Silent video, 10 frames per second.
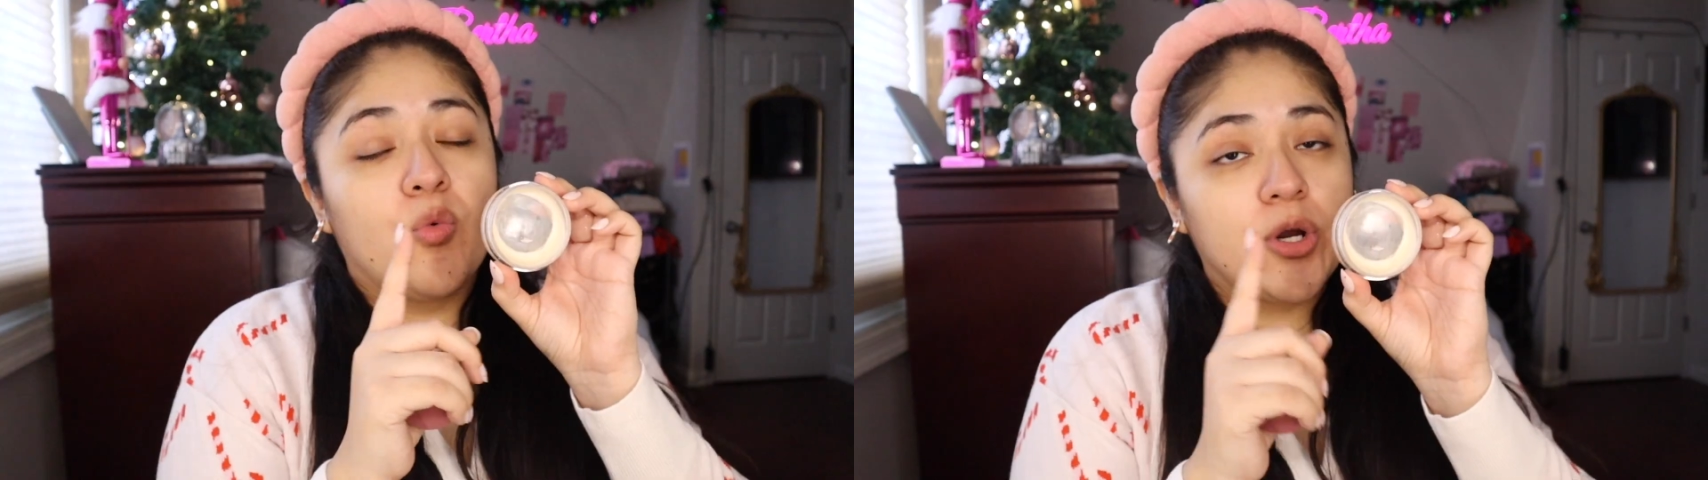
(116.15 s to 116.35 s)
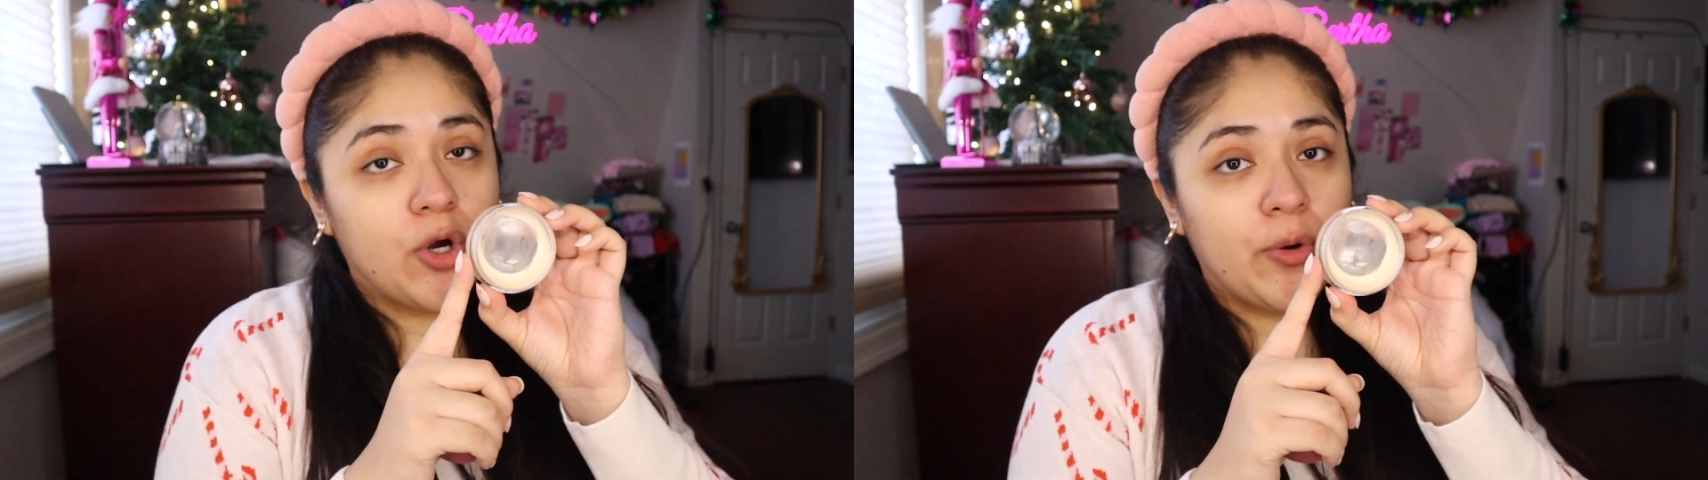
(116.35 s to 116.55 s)

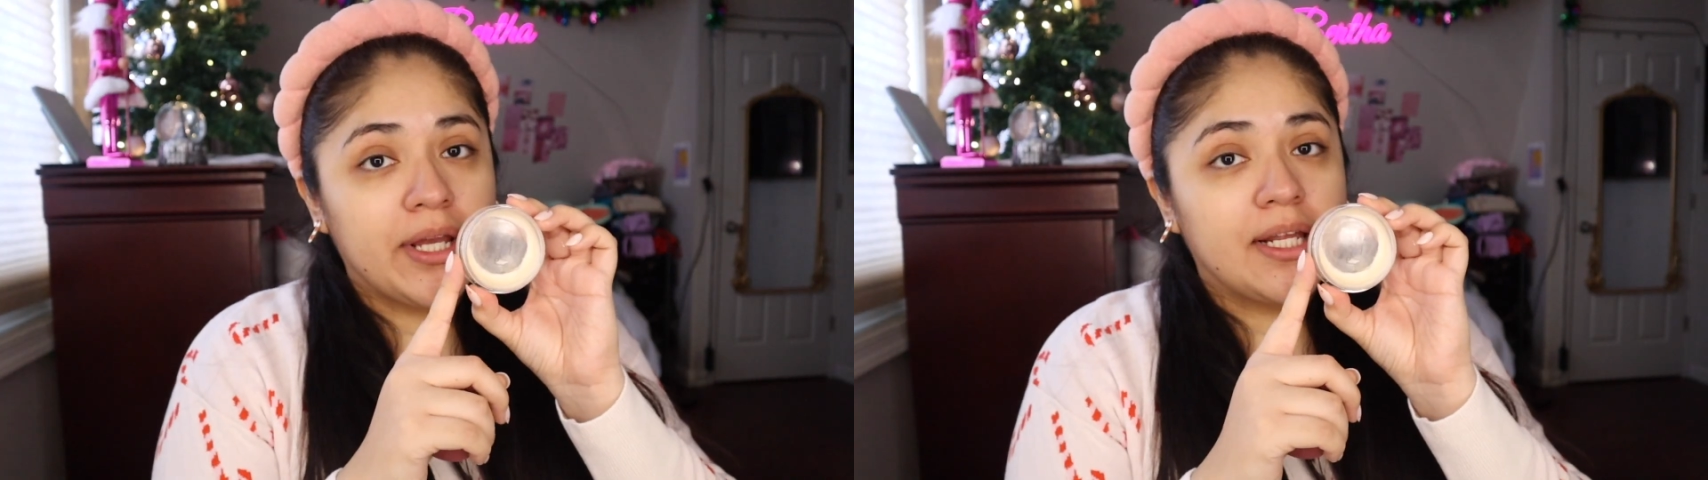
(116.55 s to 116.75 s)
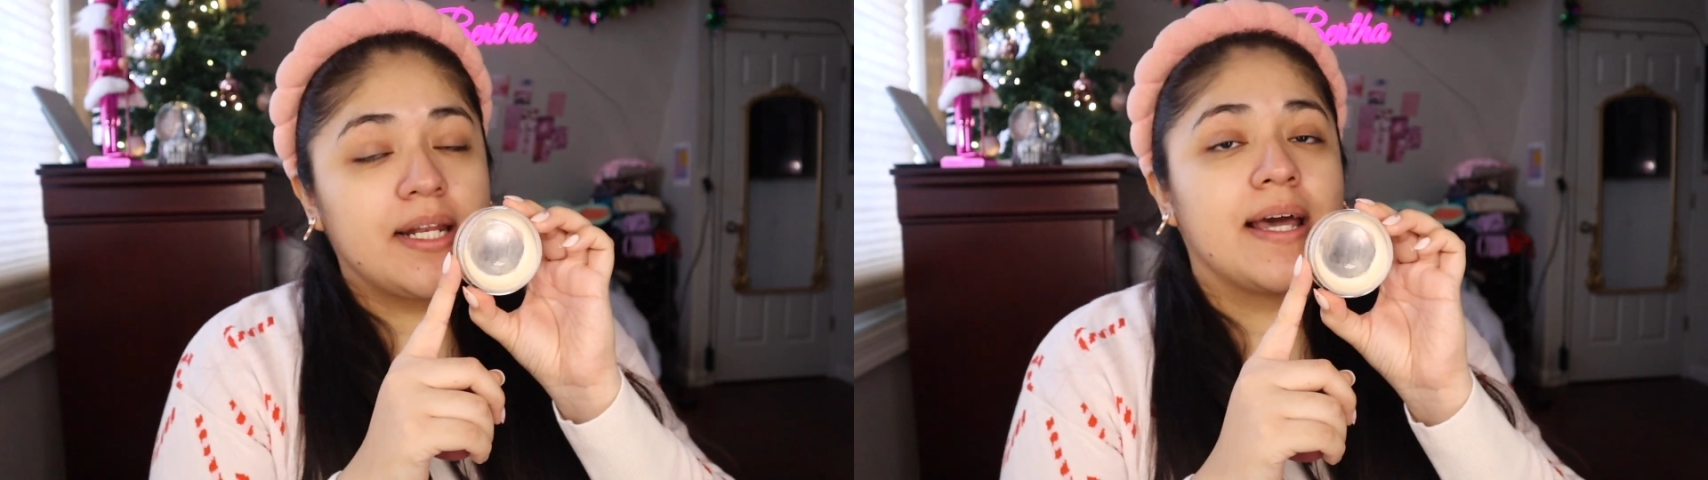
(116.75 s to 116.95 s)
We're
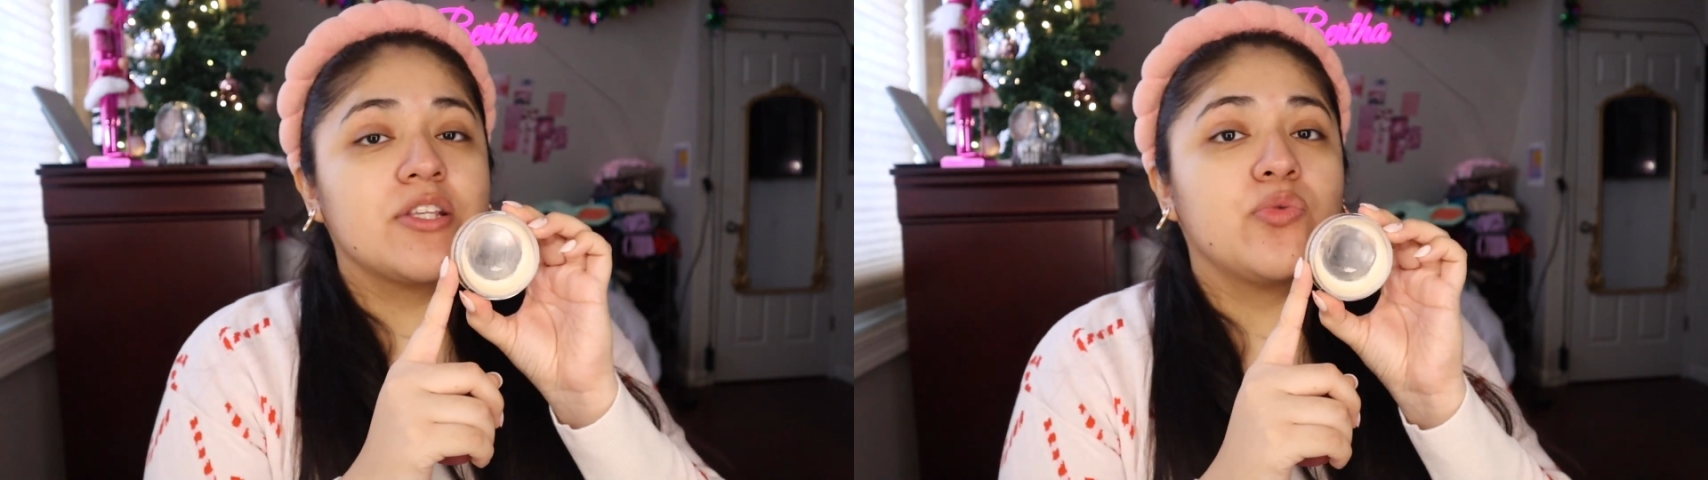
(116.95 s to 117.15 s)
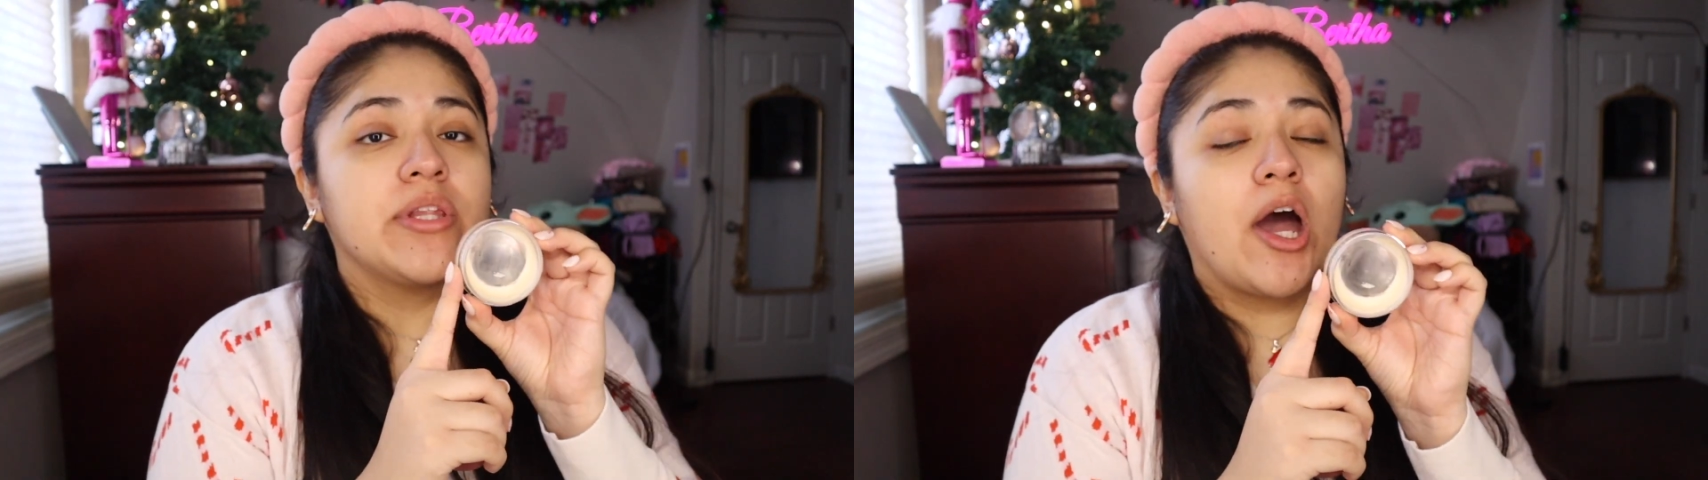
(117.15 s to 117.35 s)
going in
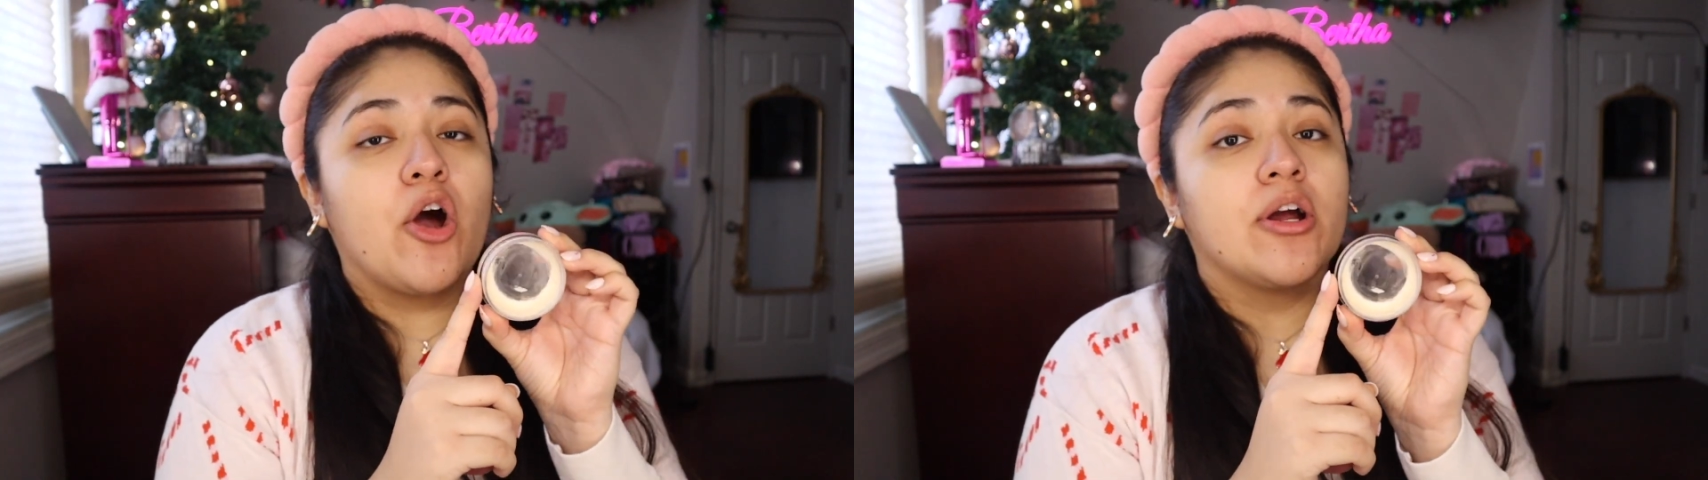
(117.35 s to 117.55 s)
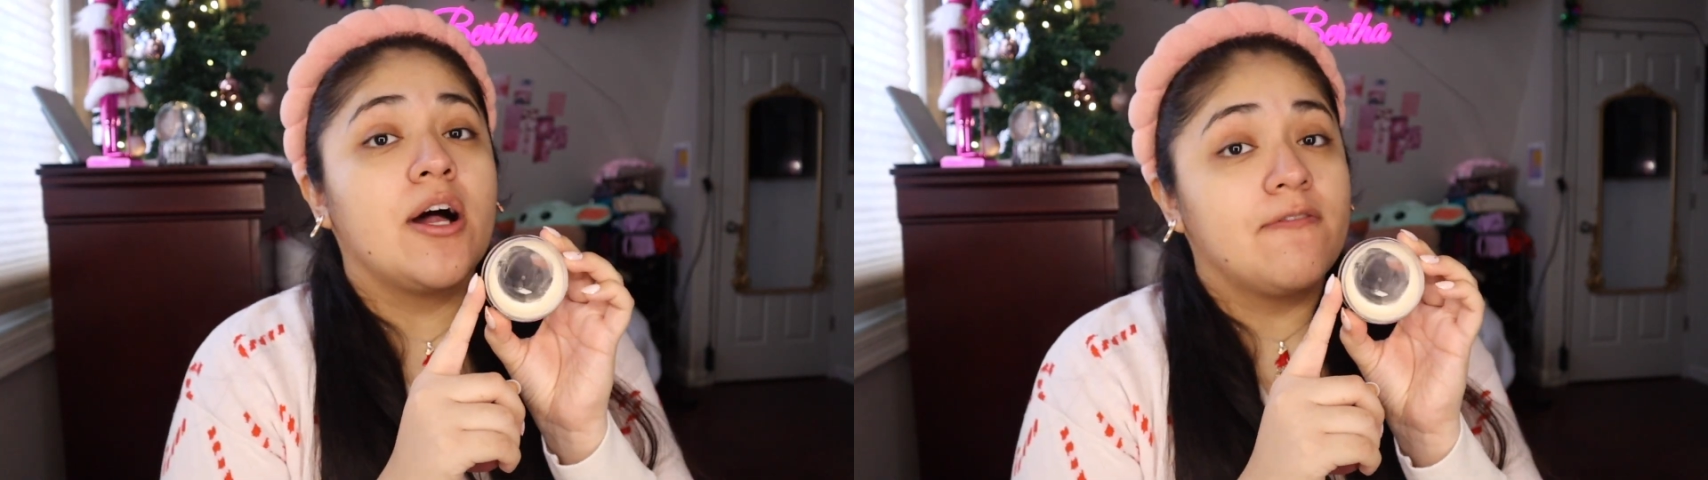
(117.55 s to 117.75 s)
next with
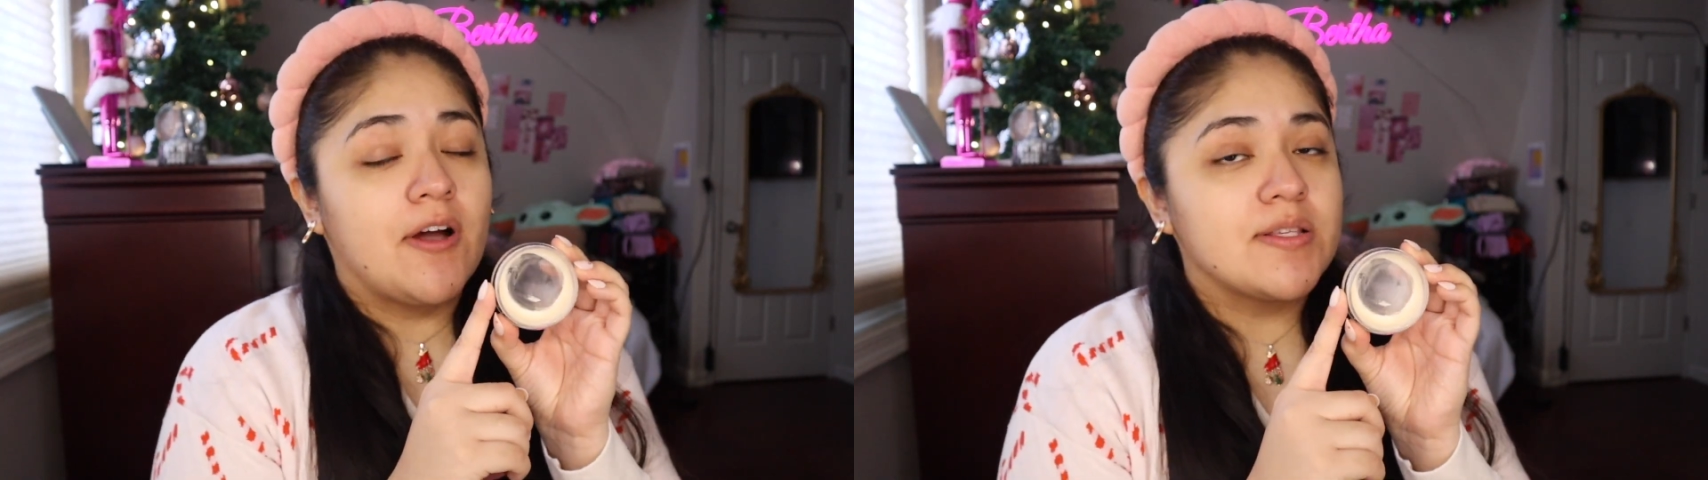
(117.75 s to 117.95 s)
our e.l.f.